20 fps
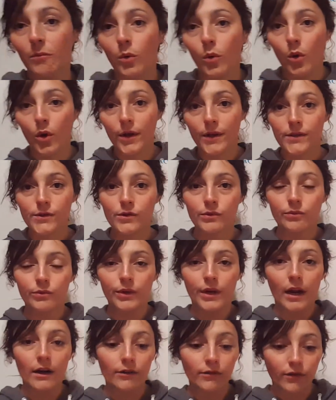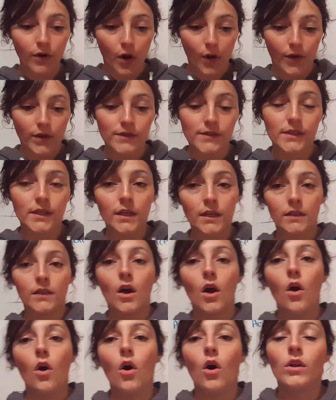voice, we are focusing
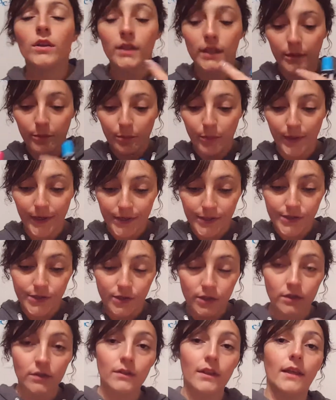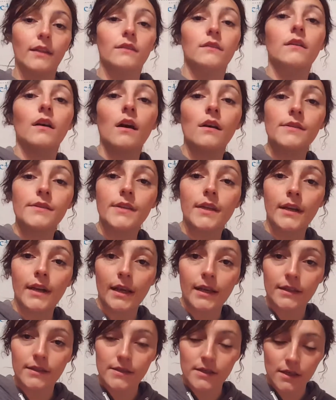on the person that does an
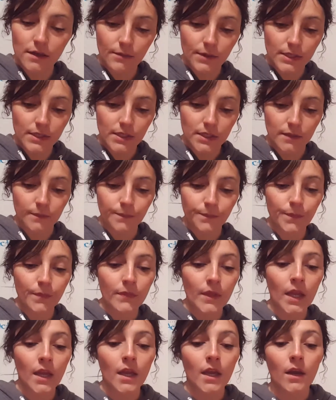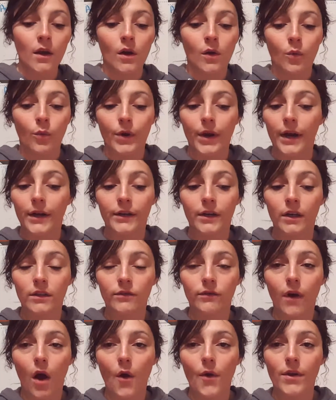activity. We are
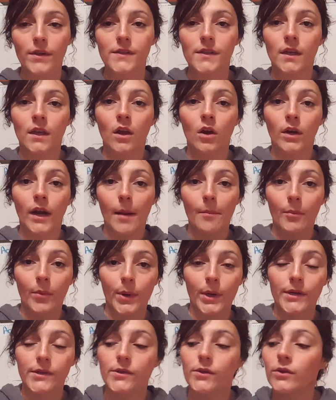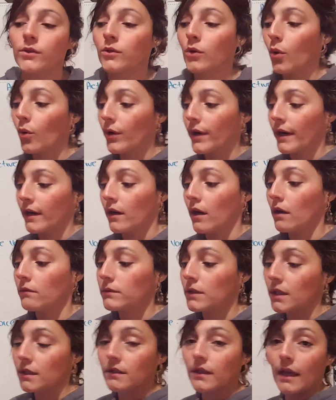not focusing on a person or an
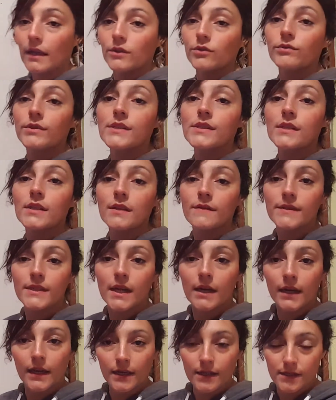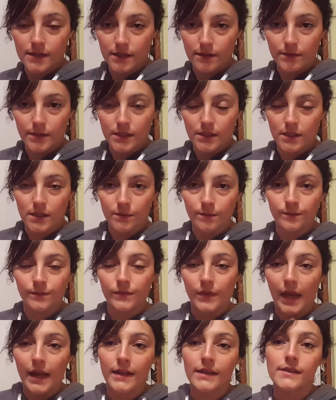object that receives an activity.
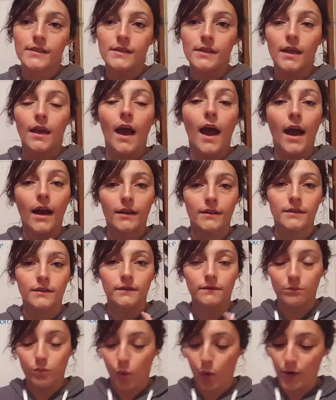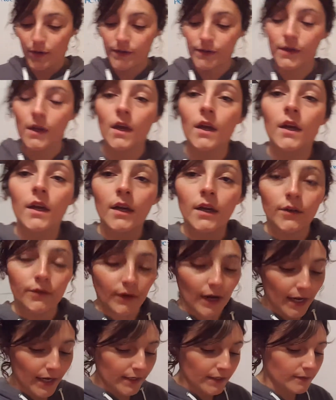That is the active voice,
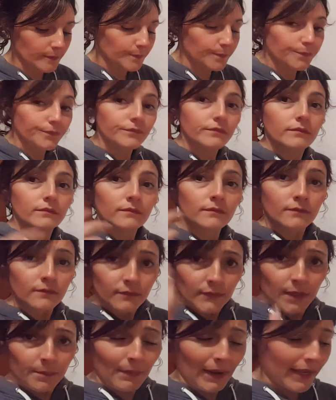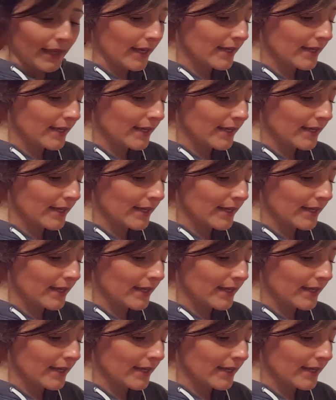right? My